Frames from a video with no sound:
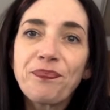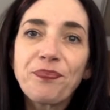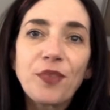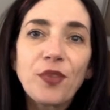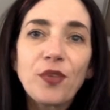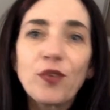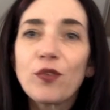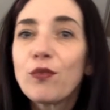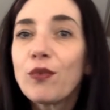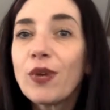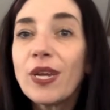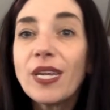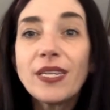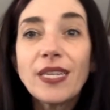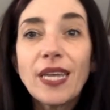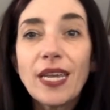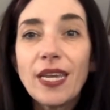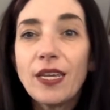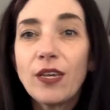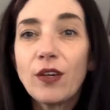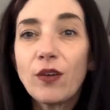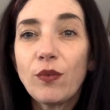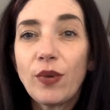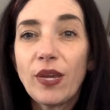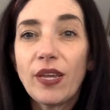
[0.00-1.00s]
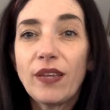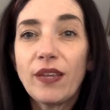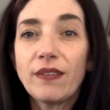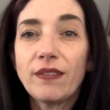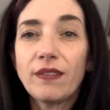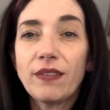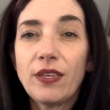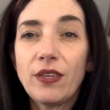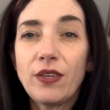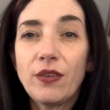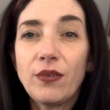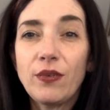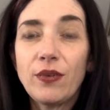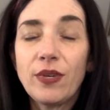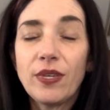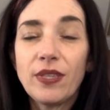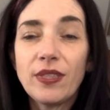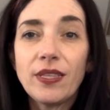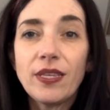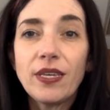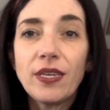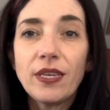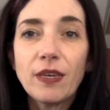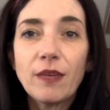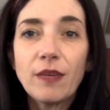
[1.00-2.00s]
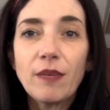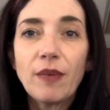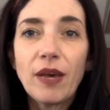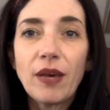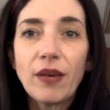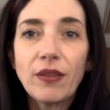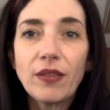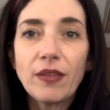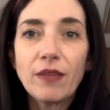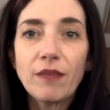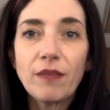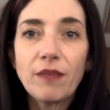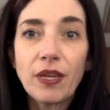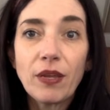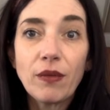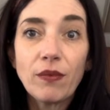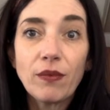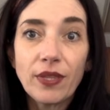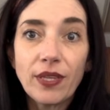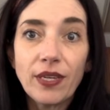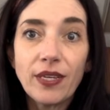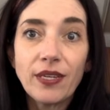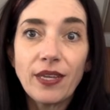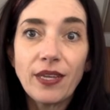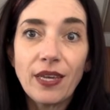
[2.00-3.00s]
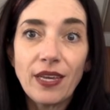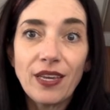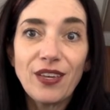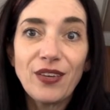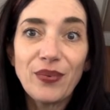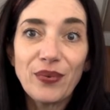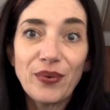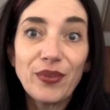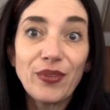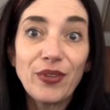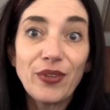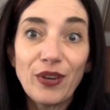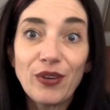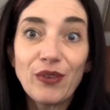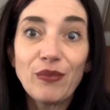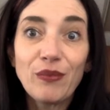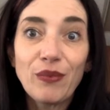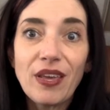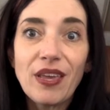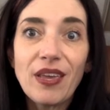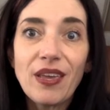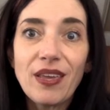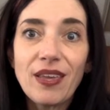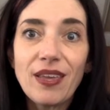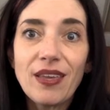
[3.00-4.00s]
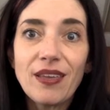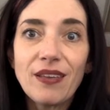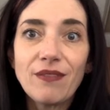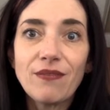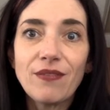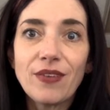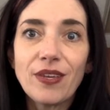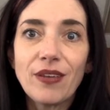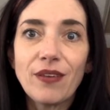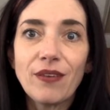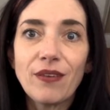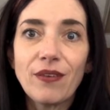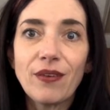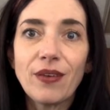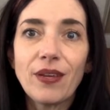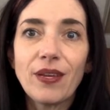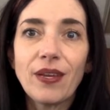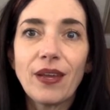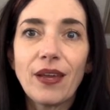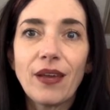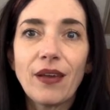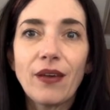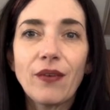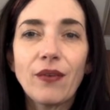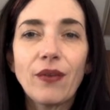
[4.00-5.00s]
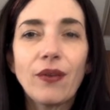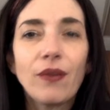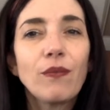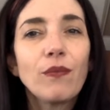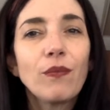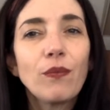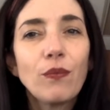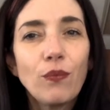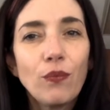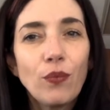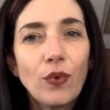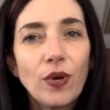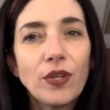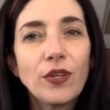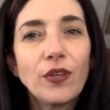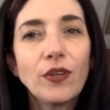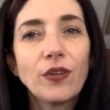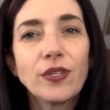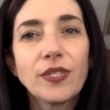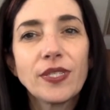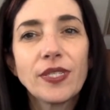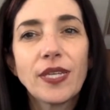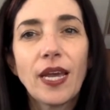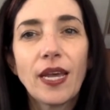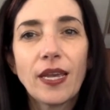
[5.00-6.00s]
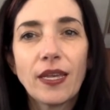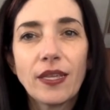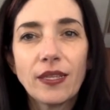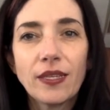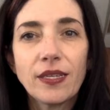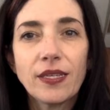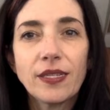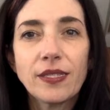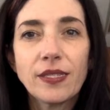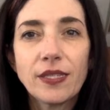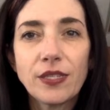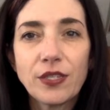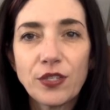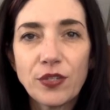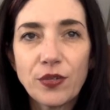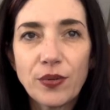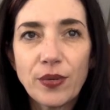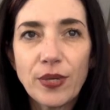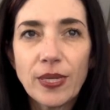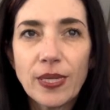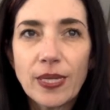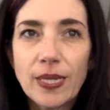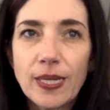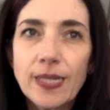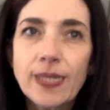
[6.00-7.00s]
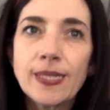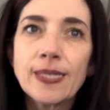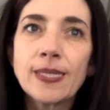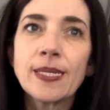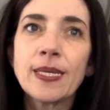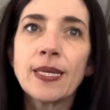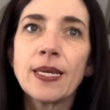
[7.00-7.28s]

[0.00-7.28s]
great takeaways that you can think about that might really take you a long way in figuring out what your style is in doing this.